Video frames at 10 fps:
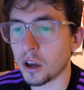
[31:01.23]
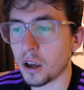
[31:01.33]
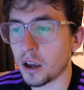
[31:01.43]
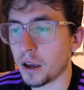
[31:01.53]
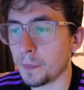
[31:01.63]

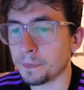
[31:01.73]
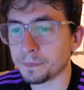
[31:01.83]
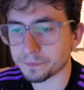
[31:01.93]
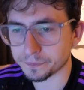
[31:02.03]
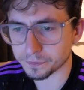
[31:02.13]
And
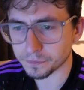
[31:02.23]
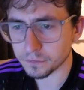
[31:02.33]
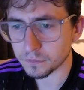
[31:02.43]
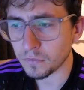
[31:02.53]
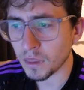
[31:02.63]

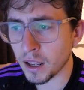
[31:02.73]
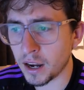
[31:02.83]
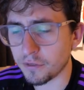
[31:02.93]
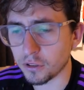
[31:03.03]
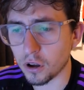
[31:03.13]

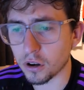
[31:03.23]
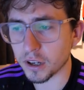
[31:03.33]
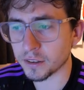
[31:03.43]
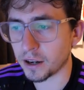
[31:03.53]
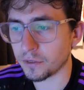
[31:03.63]
if you
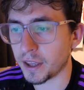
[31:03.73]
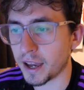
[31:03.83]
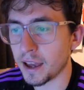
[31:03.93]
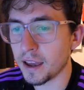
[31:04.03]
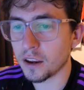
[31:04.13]
look down
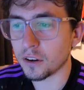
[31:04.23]
there,